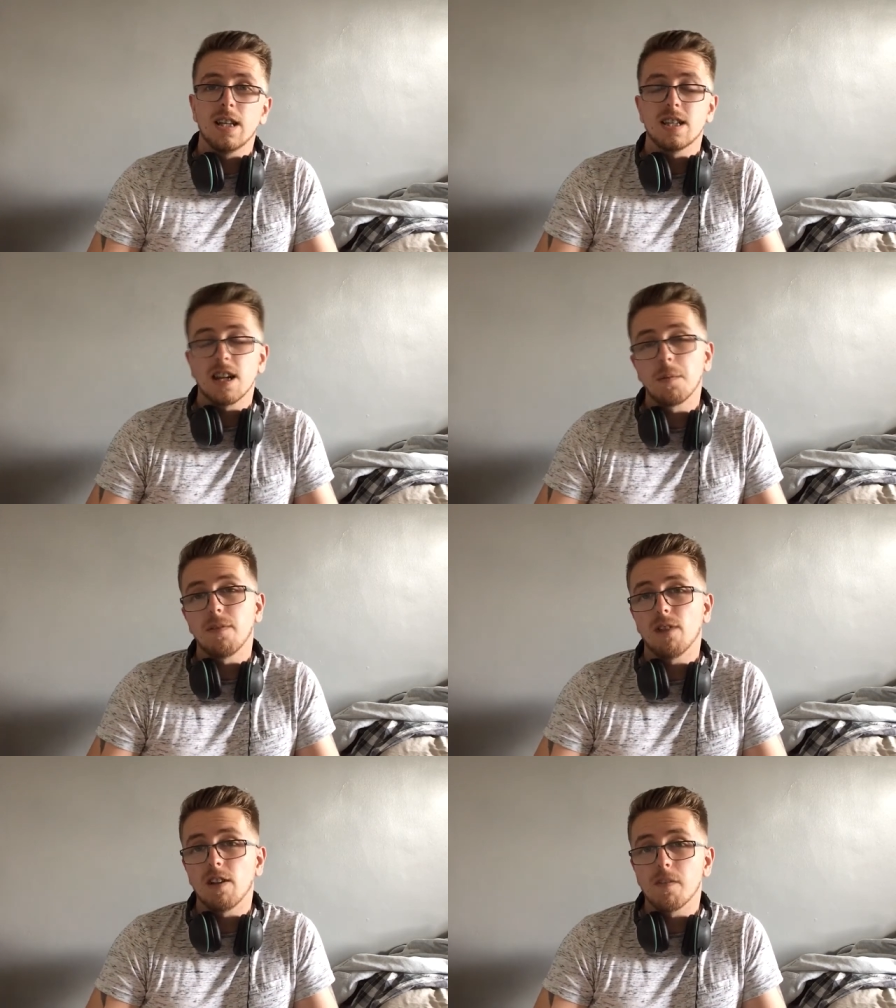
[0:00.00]
Stick them
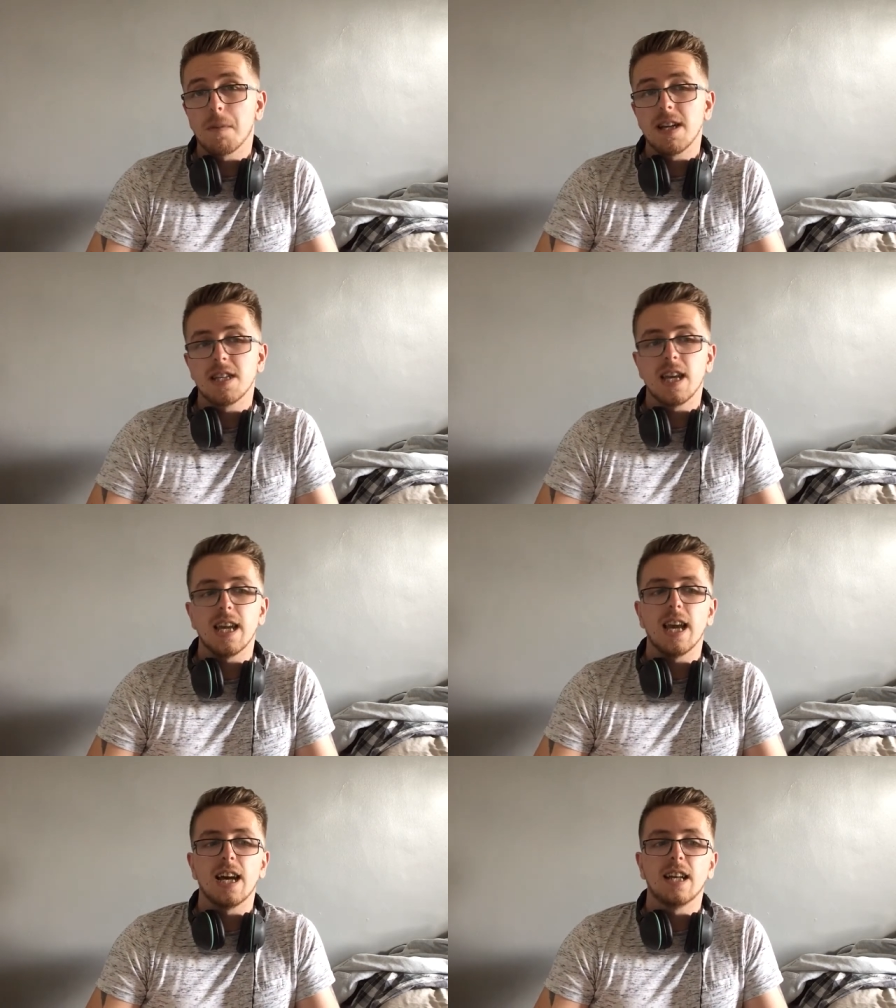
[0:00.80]
in front of a
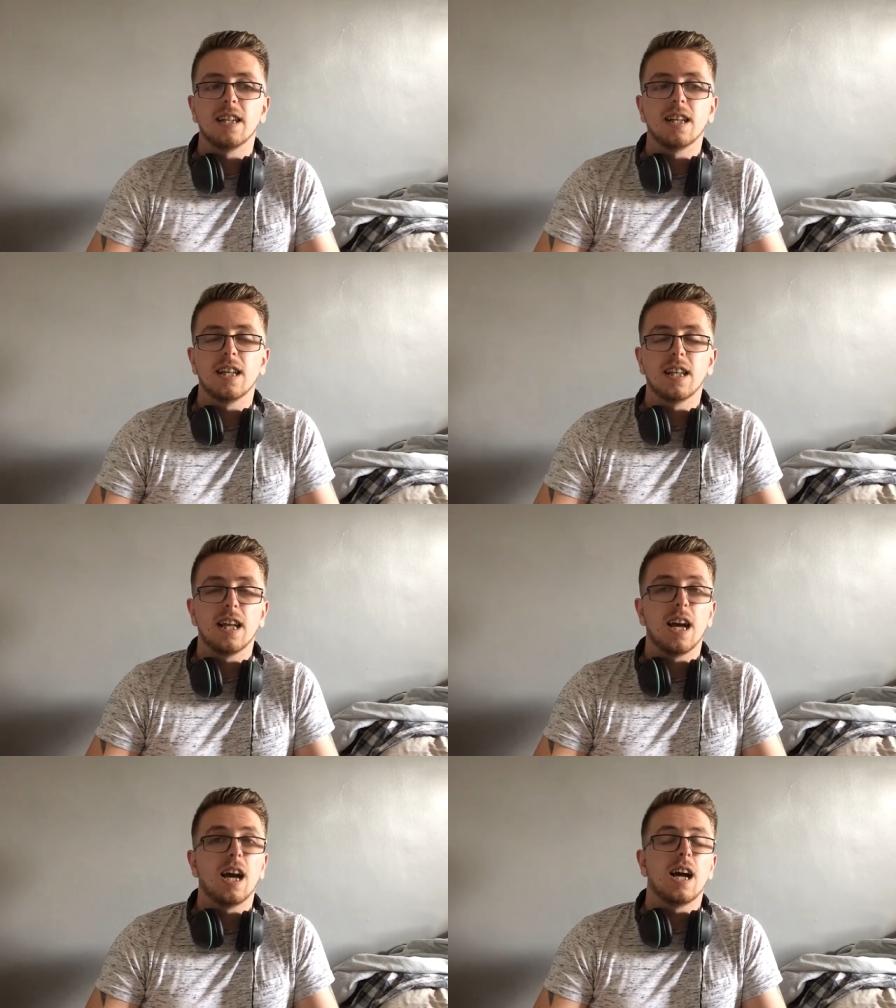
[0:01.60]
PC and
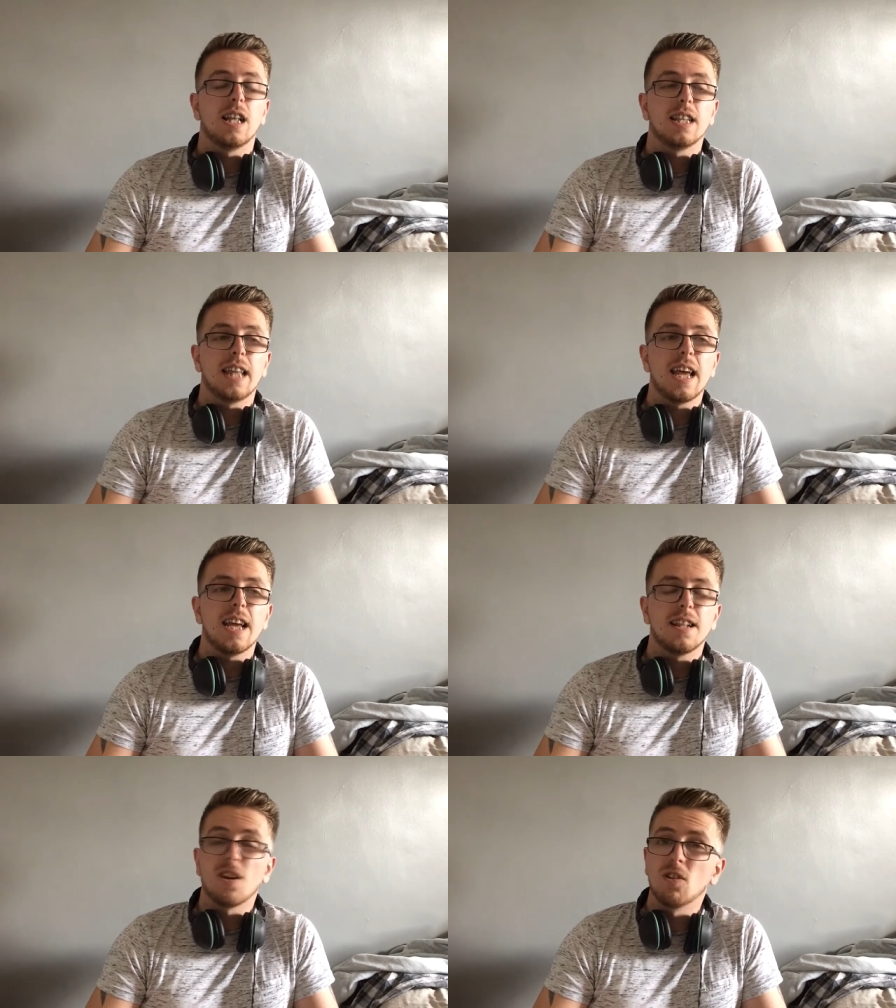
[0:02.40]

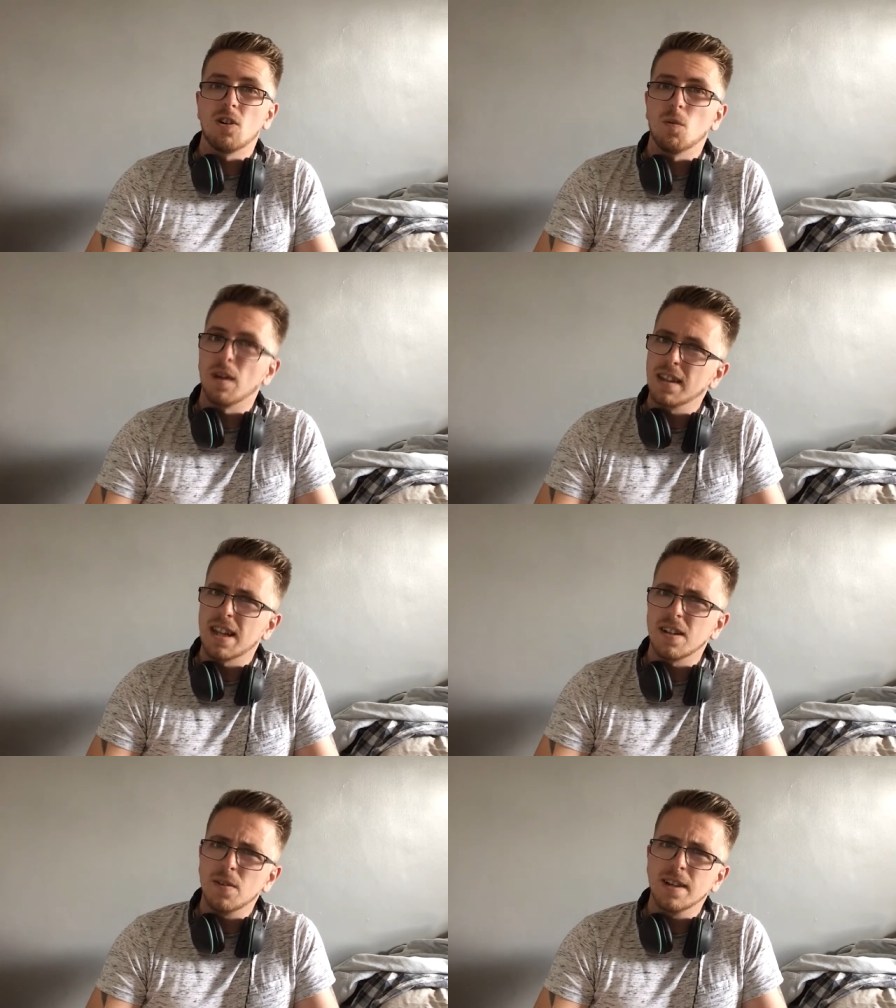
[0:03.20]
they don't know what
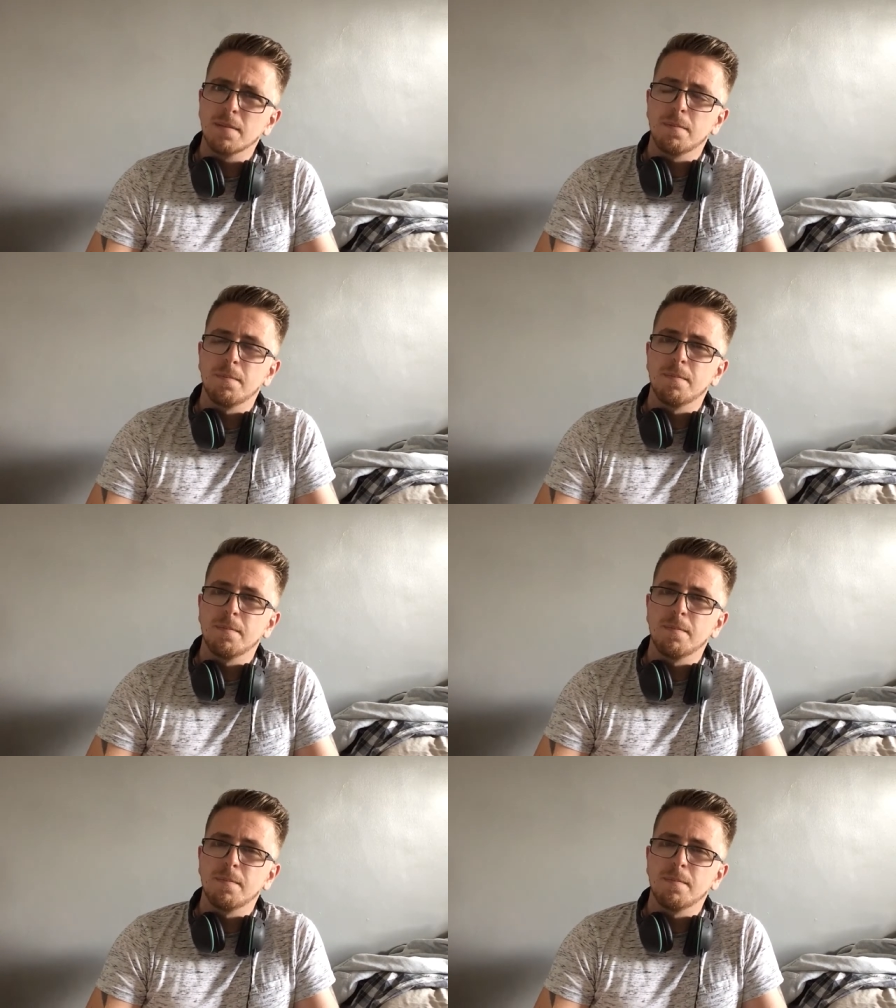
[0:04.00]
they're doing.